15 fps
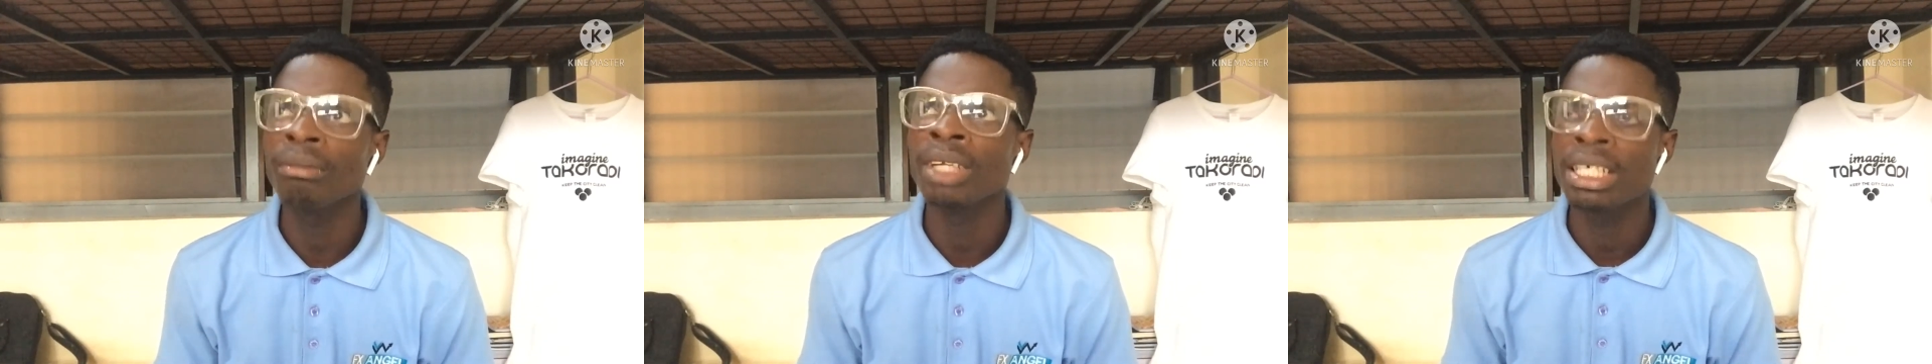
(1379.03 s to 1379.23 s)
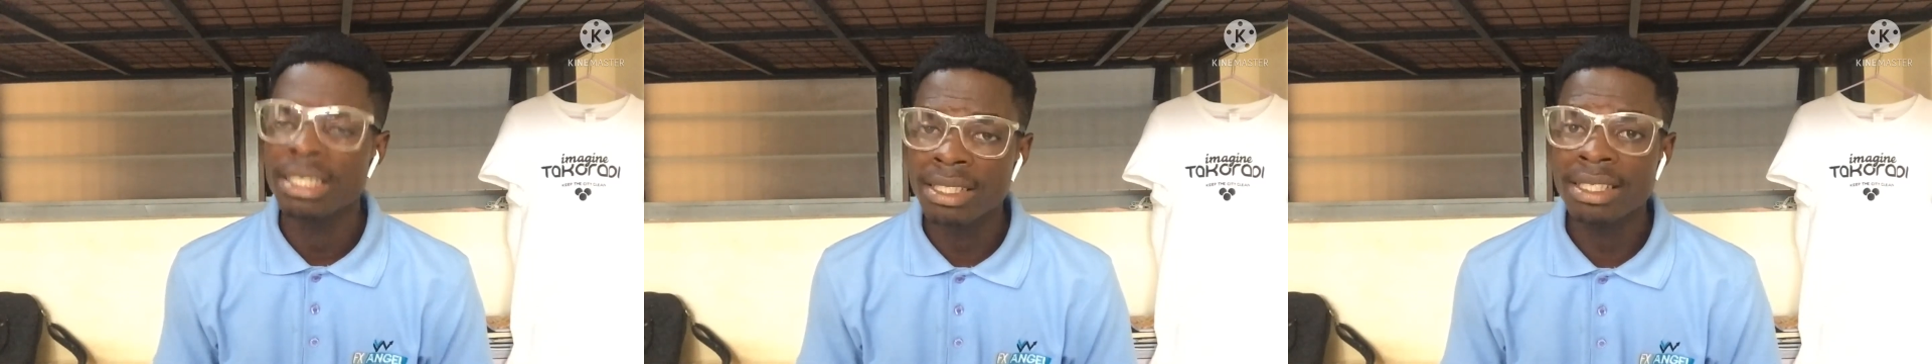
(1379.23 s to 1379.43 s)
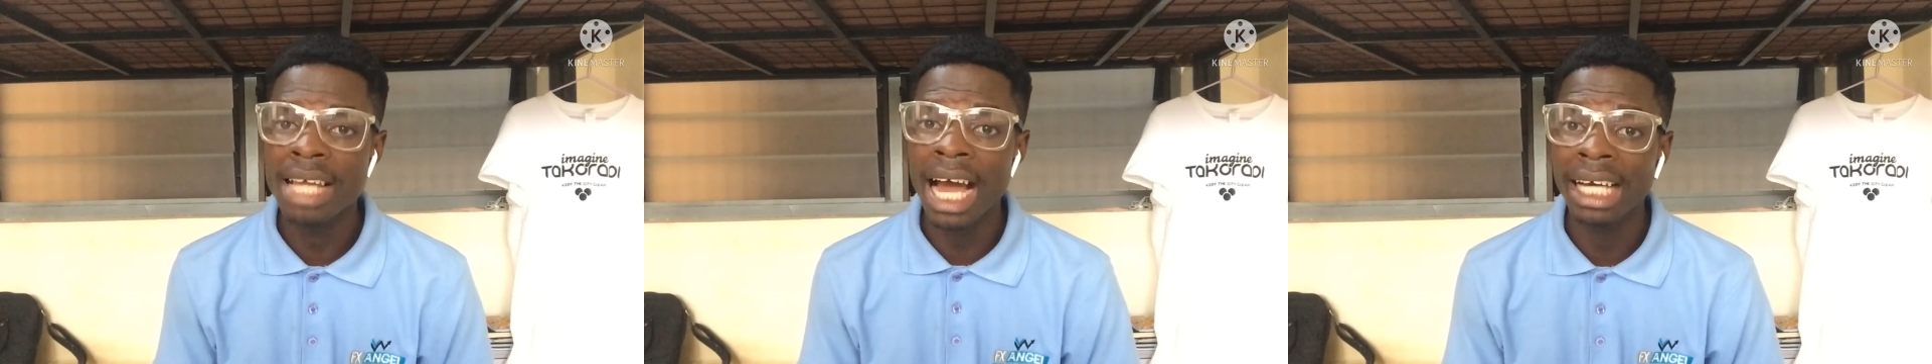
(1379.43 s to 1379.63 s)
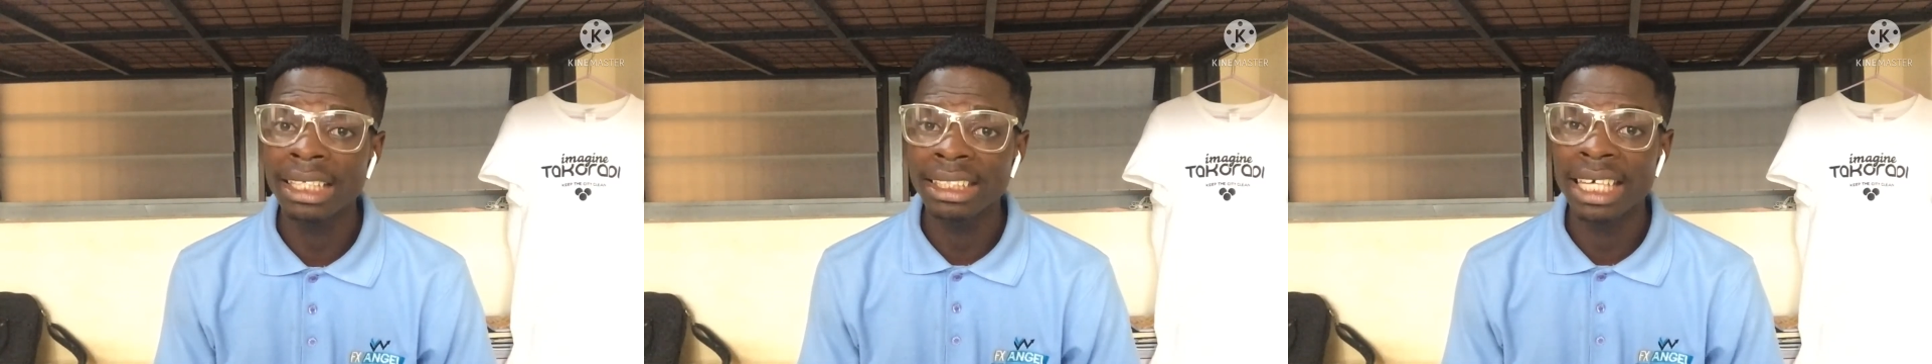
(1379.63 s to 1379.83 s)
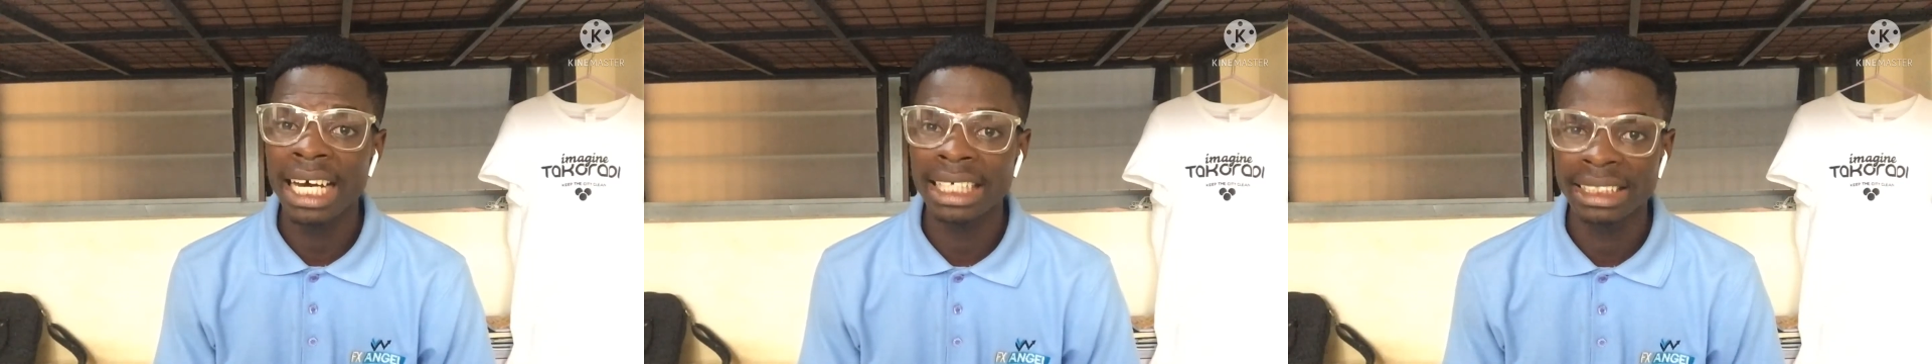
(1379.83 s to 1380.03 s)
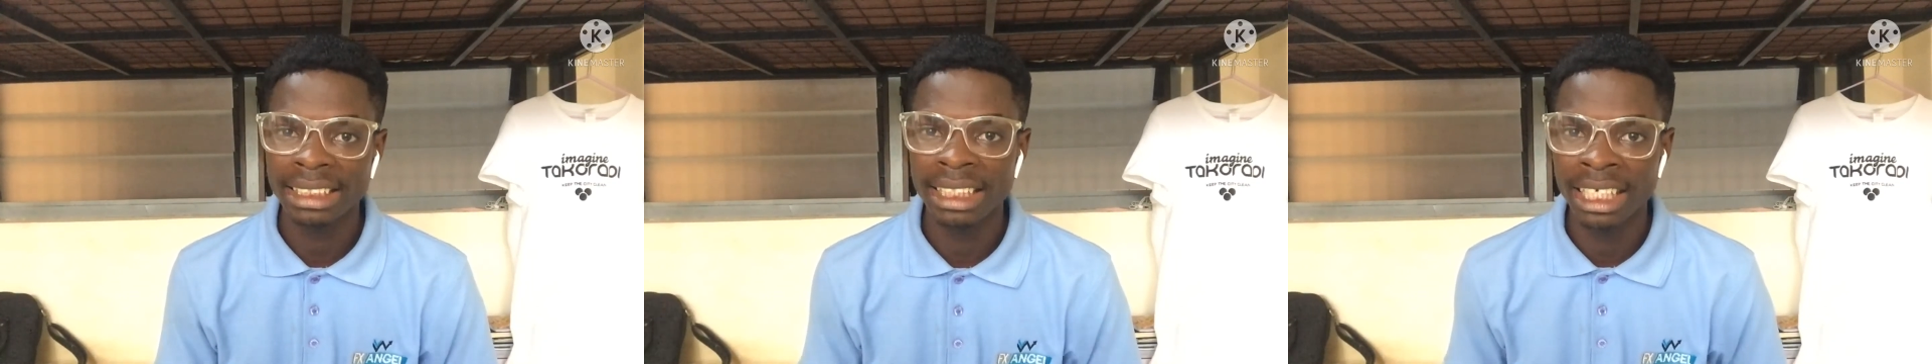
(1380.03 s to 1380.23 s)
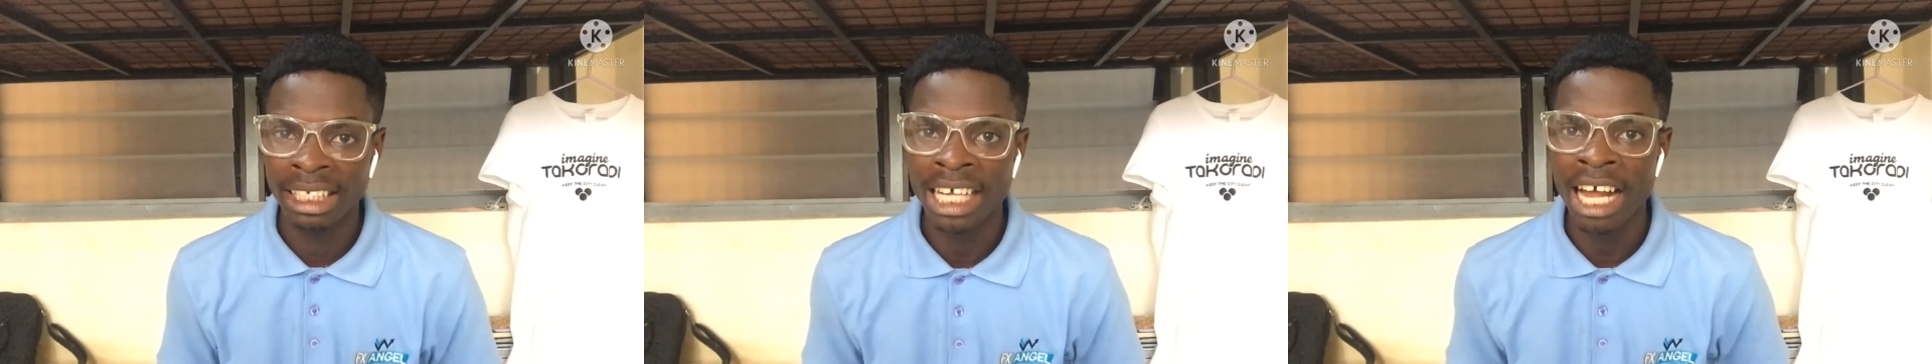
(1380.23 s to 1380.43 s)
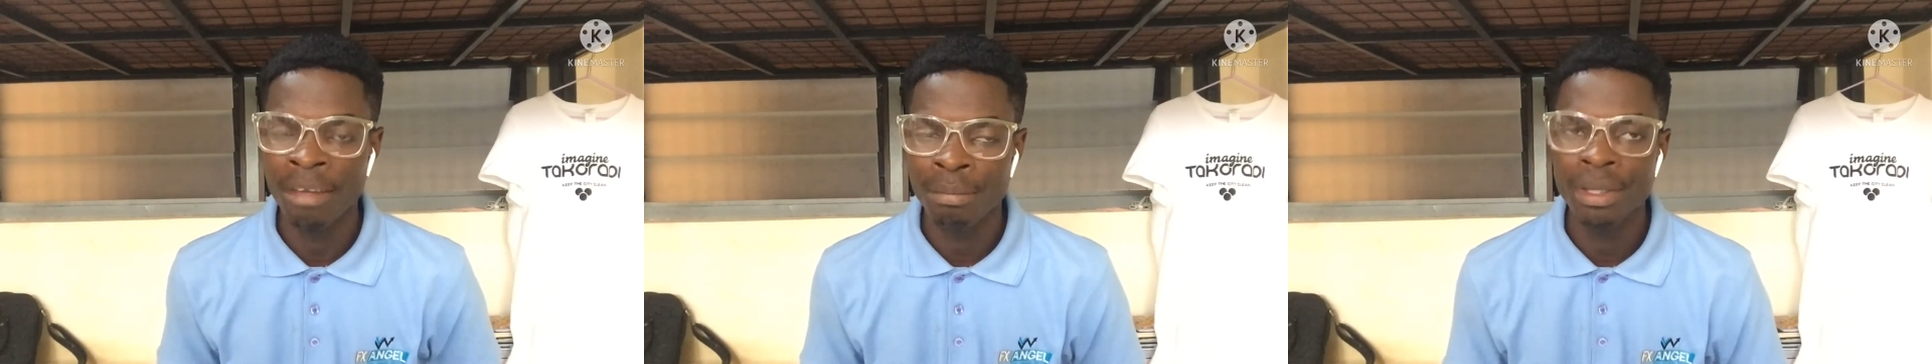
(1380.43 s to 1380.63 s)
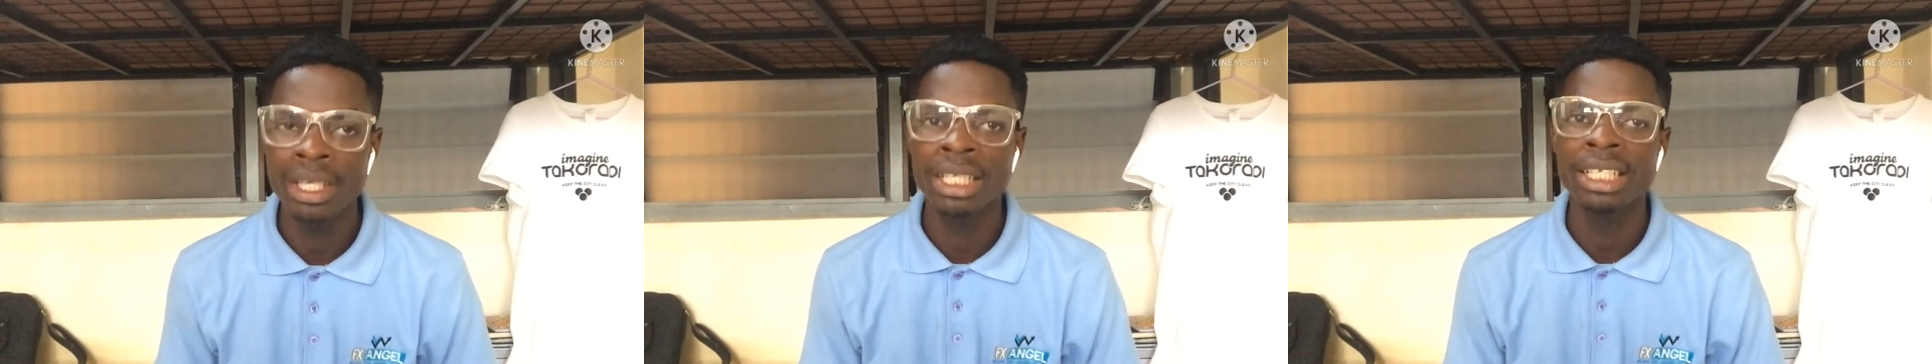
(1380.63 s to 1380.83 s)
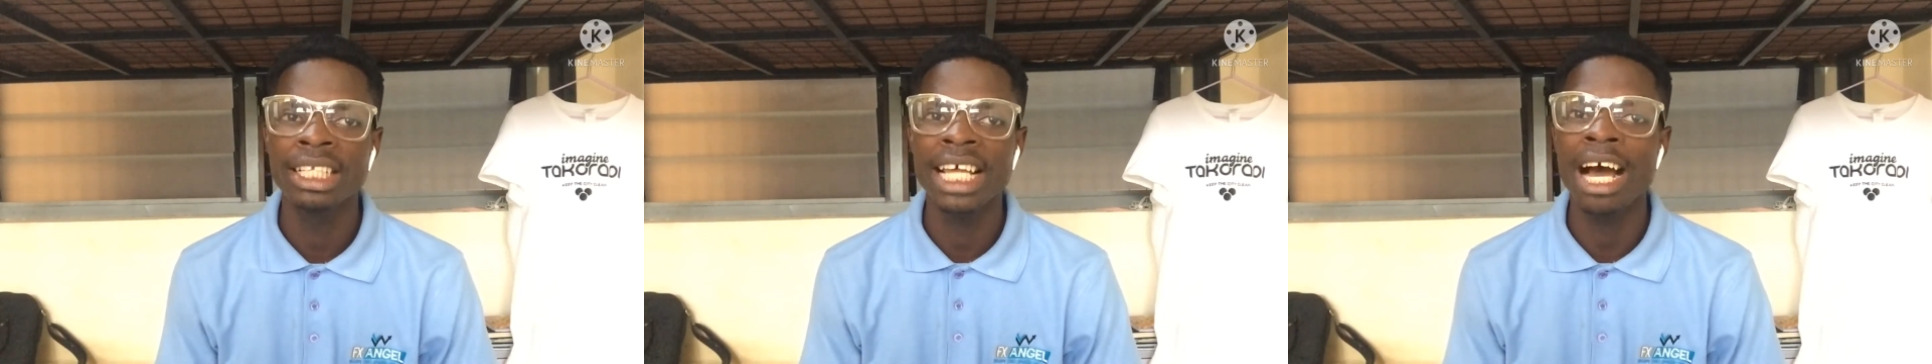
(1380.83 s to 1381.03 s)
standard, and I
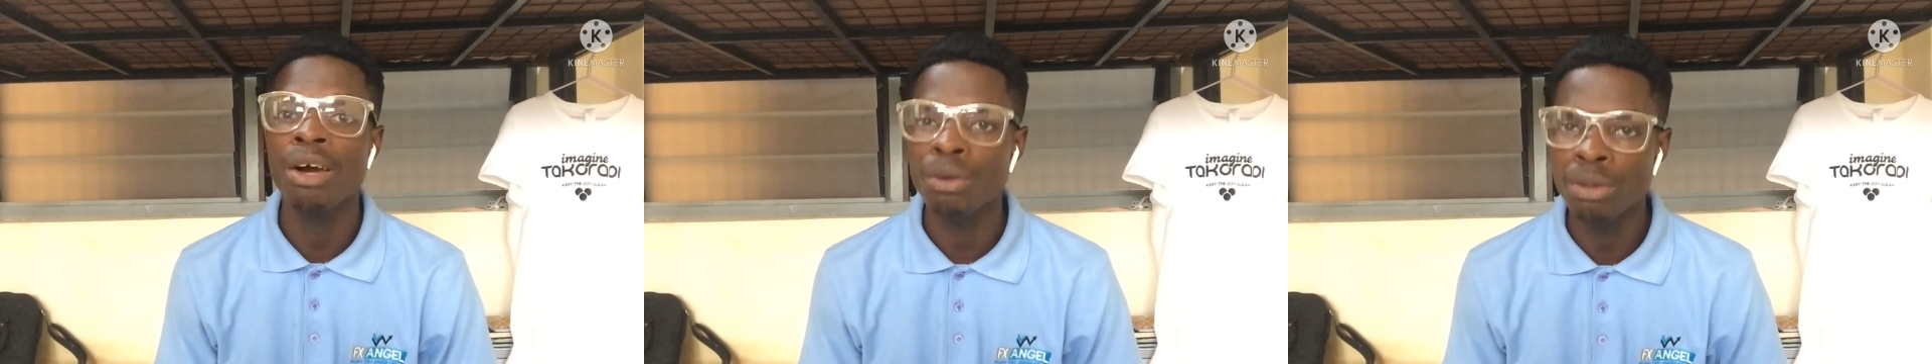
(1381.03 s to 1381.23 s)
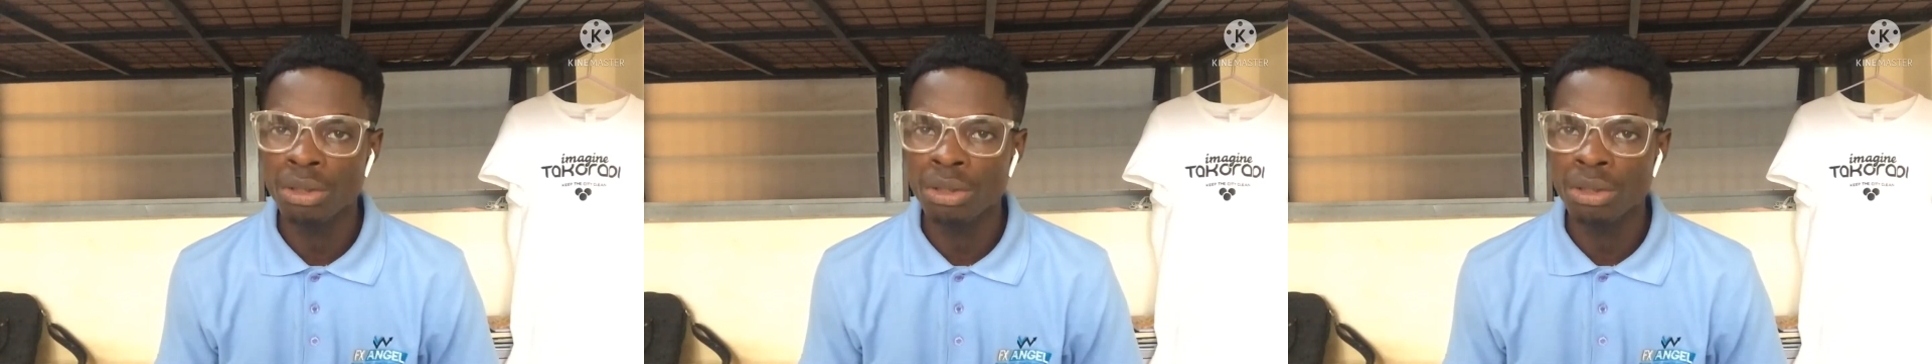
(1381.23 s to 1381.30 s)
mean they are